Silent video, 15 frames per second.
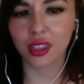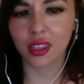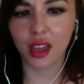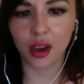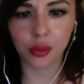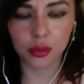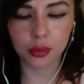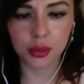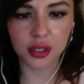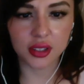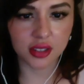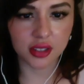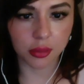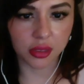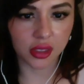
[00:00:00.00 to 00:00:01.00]
that would be
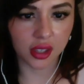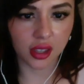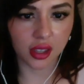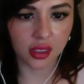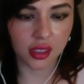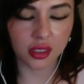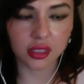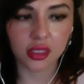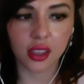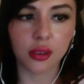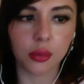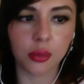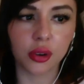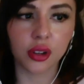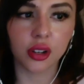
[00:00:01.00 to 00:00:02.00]
something that they
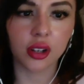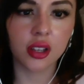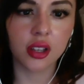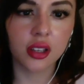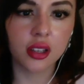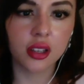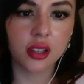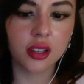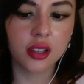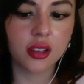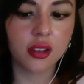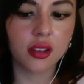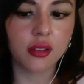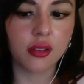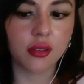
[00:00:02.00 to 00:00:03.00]
would
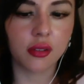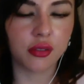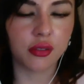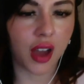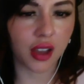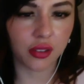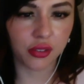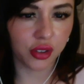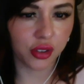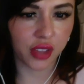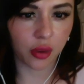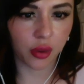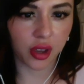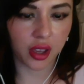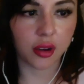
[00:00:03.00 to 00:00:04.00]
in fact feel that
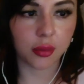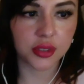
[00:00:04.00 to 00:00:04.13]
way.